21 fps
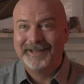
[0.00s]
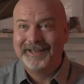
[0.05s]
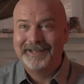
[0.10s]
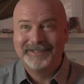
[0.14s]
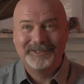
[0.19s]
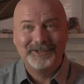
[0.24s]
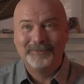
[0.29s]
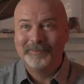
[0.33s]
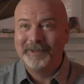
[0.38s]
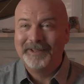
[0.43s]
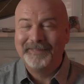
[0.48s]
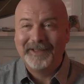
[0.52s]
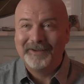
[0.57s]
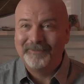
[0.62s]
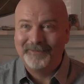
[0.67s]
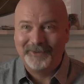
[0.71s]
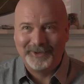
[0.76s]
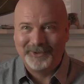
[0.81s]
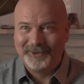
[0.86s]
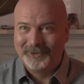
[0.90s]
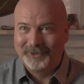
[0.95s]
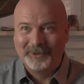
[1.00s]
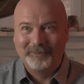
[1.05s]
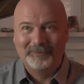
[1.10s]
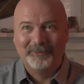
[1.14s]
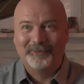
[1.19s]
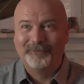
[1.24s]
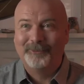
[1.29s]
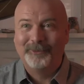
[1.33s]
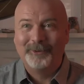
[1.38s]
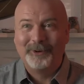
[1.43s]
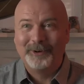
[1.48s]
yes, you made that very clear
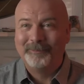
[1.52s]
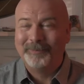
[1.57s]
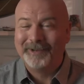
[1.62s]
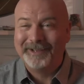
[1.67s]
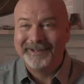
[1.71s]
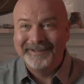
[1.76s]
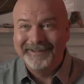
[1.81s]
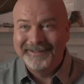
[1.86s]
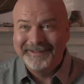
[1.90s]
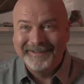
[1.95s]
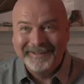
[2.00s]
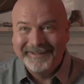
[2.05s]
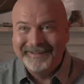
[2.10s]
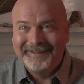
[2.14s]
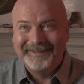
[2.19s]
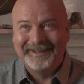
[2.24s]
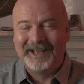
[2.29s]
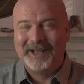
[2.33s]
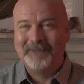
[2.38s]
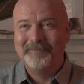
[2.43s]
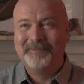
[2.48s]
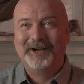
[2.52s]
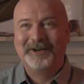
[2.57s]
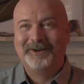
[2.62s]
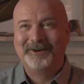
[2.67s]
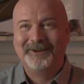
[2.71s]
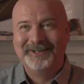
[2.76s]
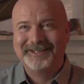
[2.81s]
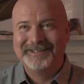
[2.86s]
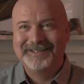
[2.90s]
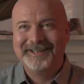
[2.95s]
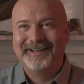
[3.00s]
before, but I'm not
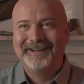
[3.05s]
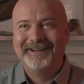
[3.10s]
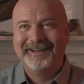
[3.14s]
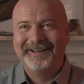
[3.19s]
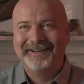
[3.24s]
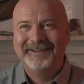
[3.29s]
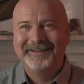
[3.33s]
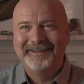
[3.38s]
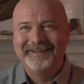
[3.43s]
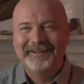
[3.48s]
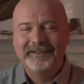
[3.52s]
going to sign it.